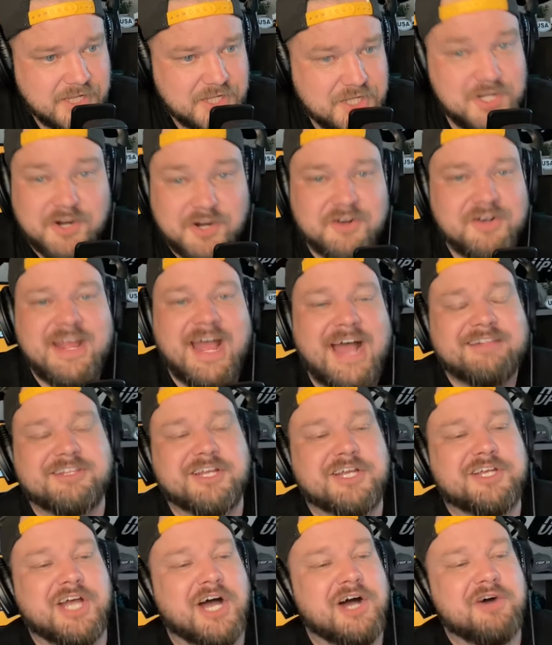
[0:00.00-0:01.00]
You don't even have
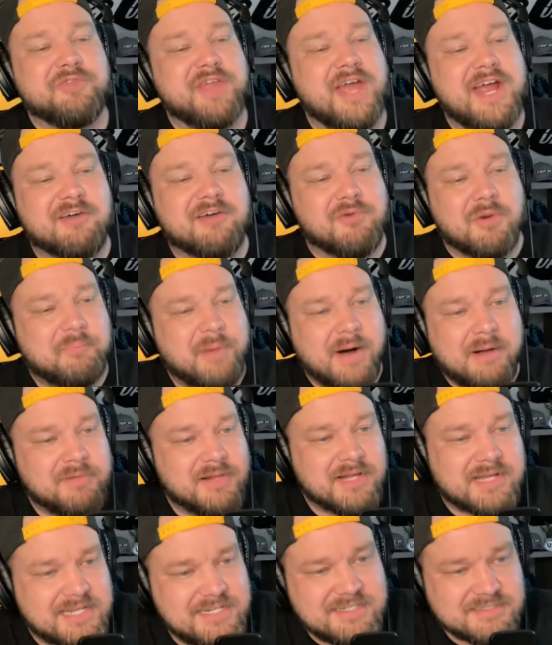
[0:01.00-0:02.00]
to go there,
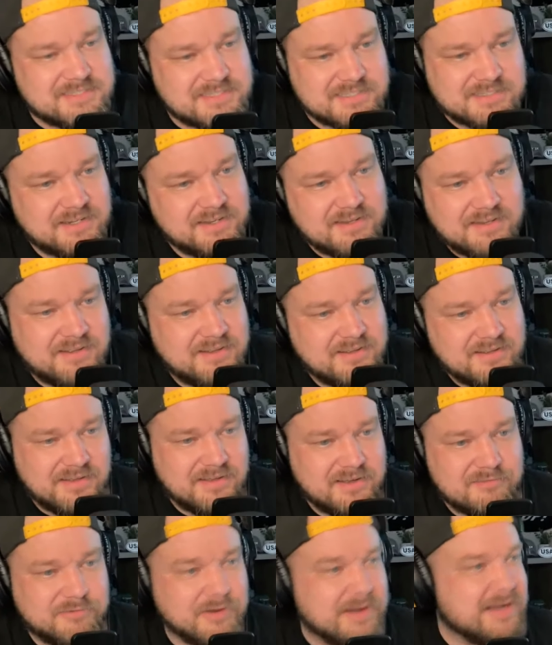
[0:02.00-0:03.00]
Republicans.
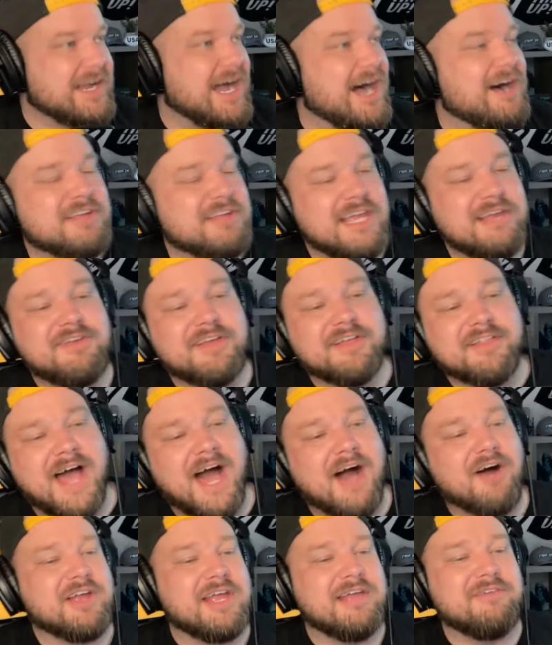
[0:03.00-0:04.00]
Fuck, I'll give you
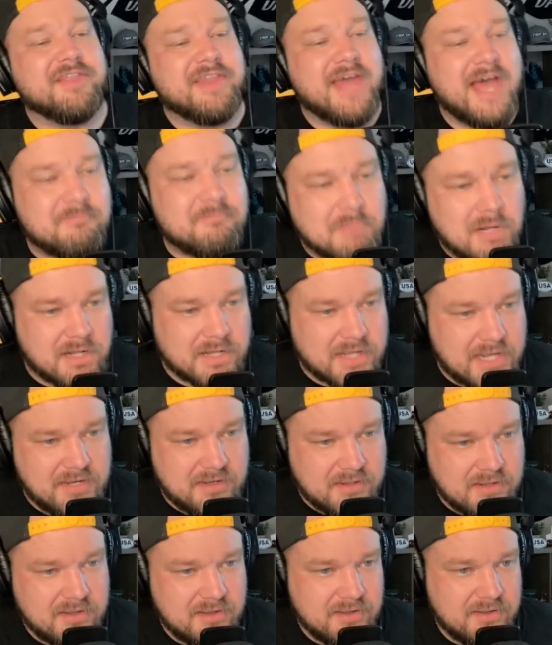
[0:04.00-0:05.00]
that,
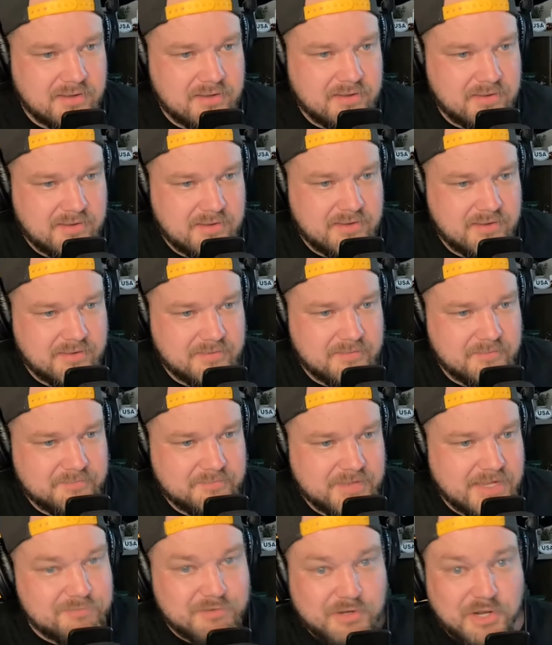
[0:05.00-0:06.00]
Mulligan.
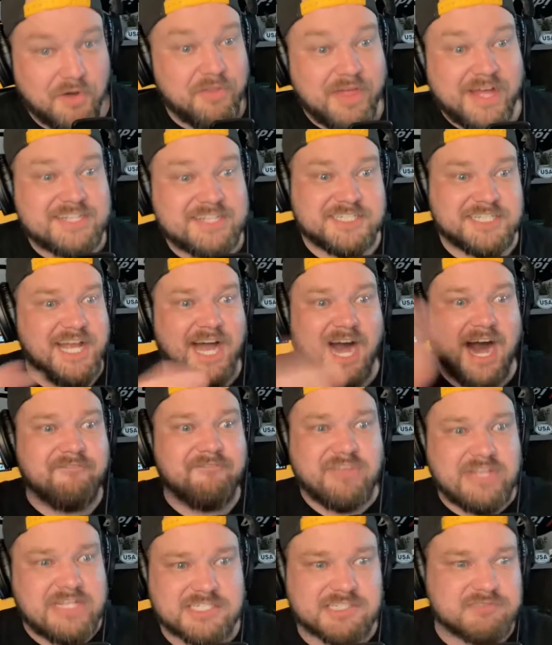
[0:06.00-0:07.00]
Even though that's the
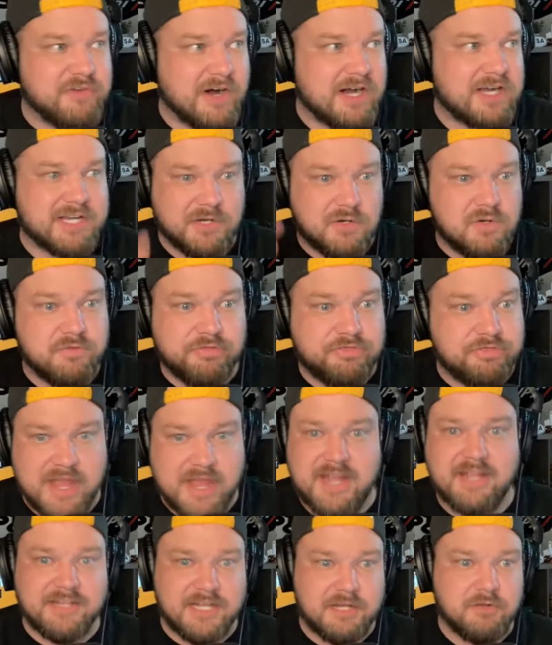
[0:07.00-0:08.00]
obvious fucking
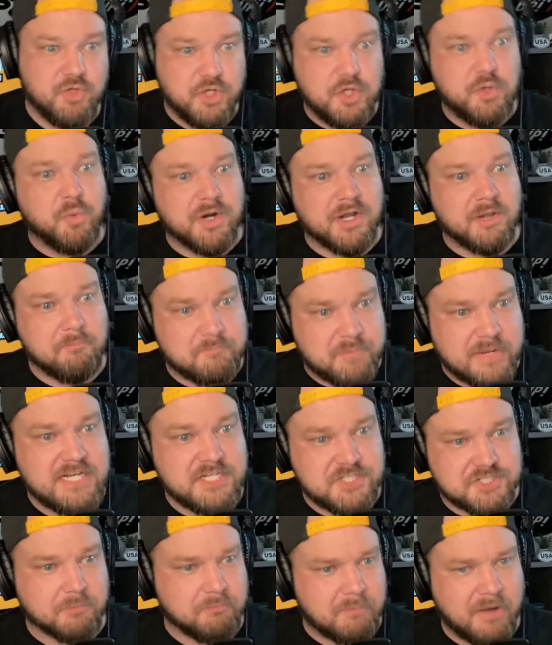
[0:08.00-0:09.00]
thing that you would
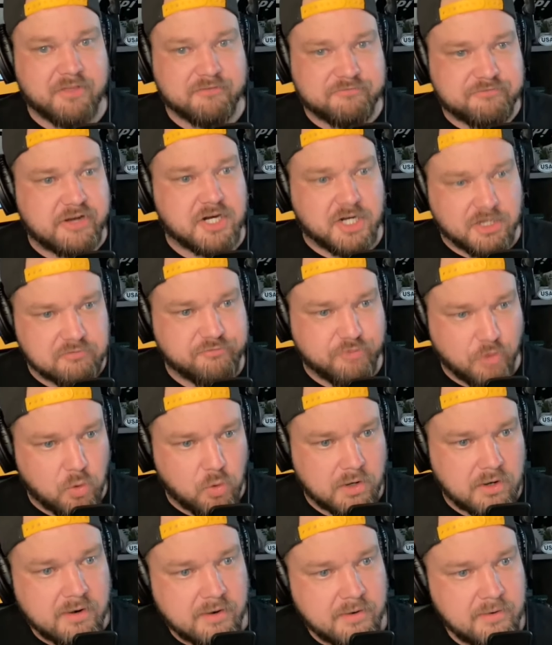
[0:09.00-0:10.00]
impeach a motherfucker
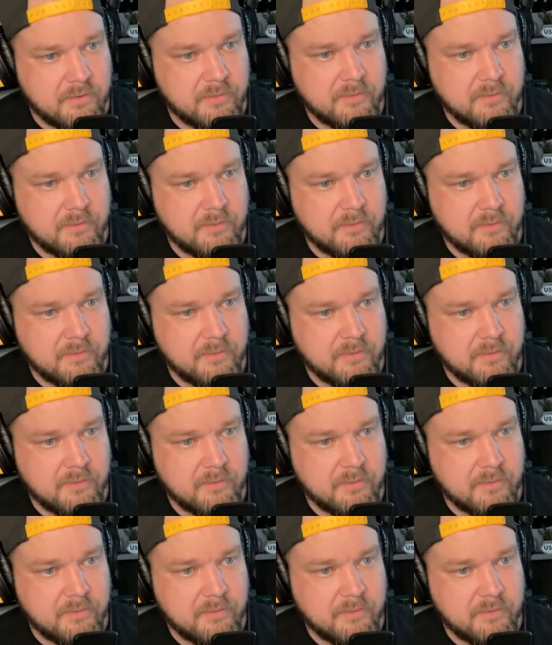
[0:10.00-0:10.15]
for.